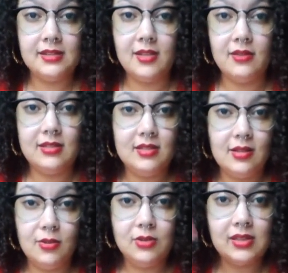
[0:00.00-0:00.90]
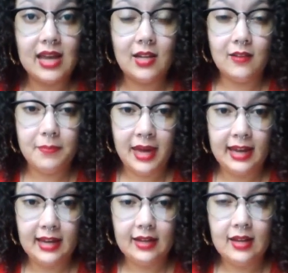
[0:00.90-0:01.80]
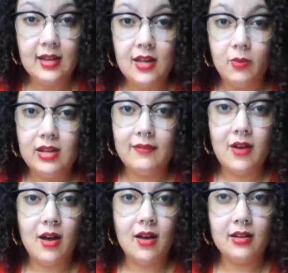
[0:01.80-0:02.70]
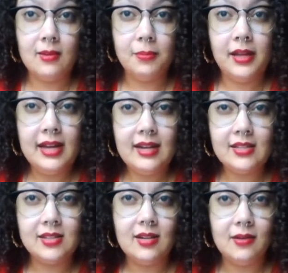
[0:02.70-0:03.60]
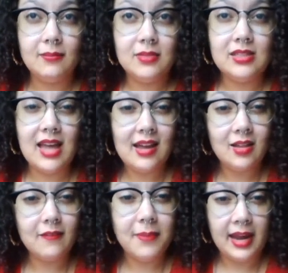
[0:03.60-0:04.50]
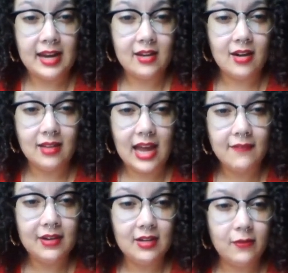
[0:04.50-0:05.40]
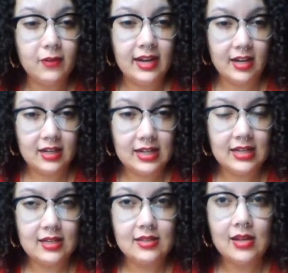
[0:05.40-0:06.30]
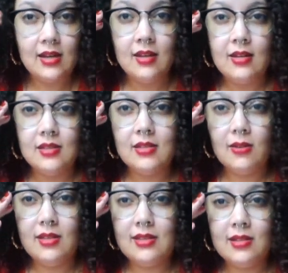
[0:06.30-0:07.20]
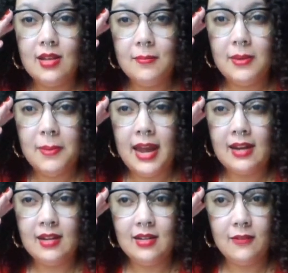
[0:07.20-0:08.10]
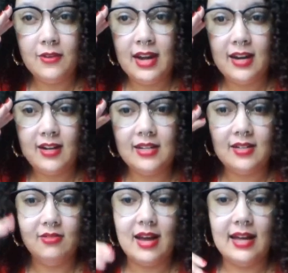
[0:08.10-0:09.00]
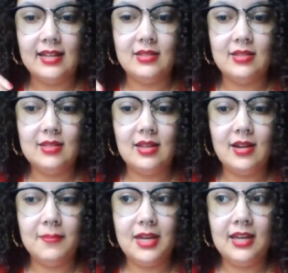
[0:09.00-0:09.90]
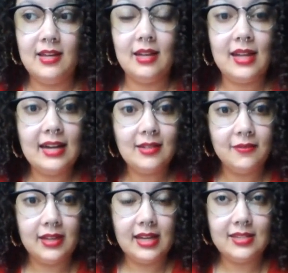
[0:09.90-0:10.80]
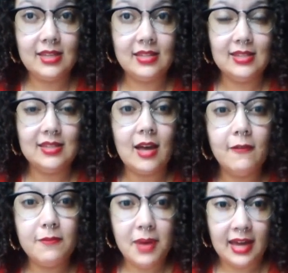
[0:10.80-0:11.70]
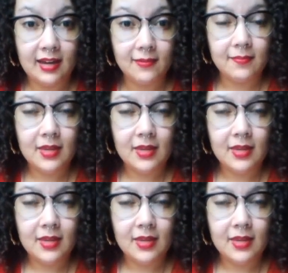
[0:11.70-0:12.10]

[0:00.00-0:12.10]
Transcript: So this is a new cycle of pain. We have all completed a certain cycle of pain in our life in different areas. So this is going to be pain in a different area, you guys. This is going to be collectively it's it's self pain.